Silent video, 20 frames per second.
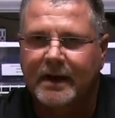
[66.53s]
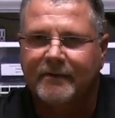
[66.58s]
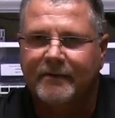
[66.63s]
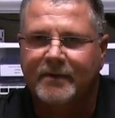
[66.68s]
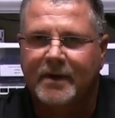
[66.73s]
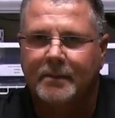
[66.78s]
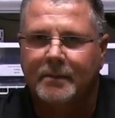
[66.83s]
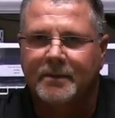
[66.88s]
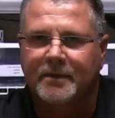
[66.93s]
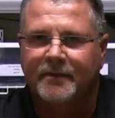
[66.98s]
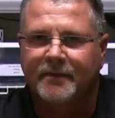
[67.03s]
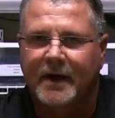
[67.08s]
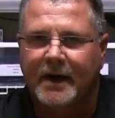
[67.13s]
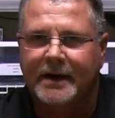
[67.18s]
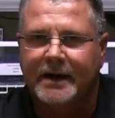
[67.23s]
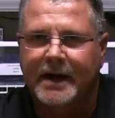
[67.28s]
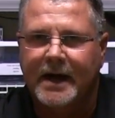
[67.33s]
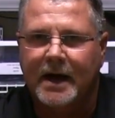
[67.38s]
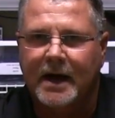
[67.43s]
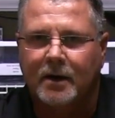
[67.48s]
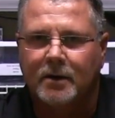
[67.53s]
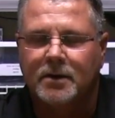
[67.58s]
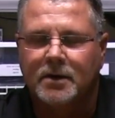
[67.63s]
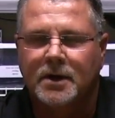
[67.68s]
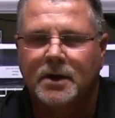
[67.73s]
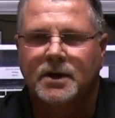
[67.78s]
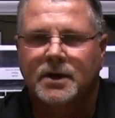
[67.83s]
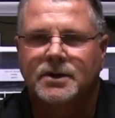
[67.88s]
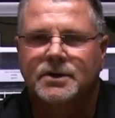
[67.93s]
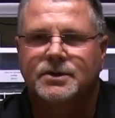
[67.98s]
I've come to find out.
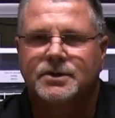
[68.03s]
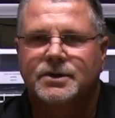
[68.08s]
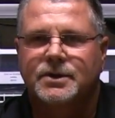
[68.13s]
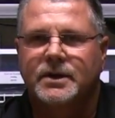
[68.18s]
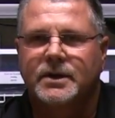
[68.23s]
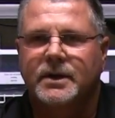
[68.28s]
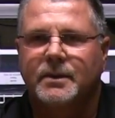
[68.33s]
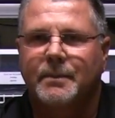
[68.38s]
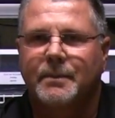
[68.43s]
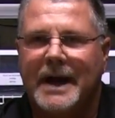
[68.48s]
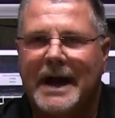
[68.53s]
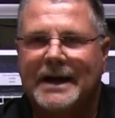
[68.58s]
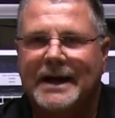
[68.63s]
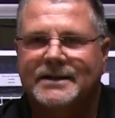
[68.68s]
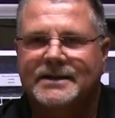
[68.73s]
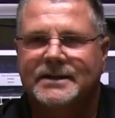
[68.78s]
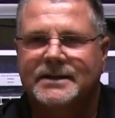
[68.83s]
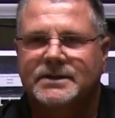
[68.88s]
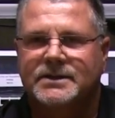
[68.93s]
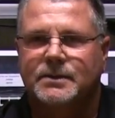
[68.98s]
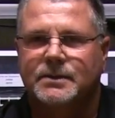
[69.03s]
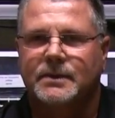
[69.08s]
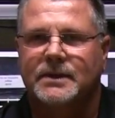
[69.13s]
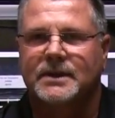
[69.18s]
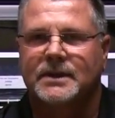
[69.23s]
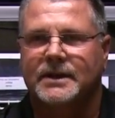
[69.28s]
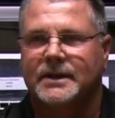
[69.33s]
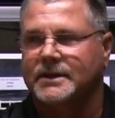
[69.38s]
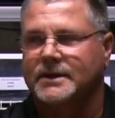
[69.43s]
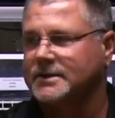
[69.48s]
Shooting a back tension
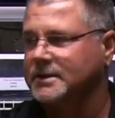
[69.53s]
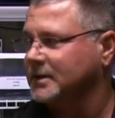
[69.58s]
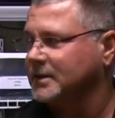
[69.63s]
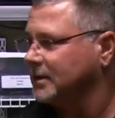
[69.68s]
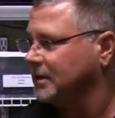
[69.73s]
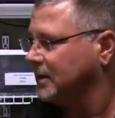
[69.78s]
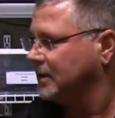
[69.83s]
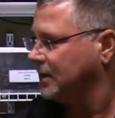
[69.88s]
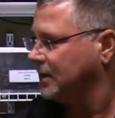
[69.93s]
release,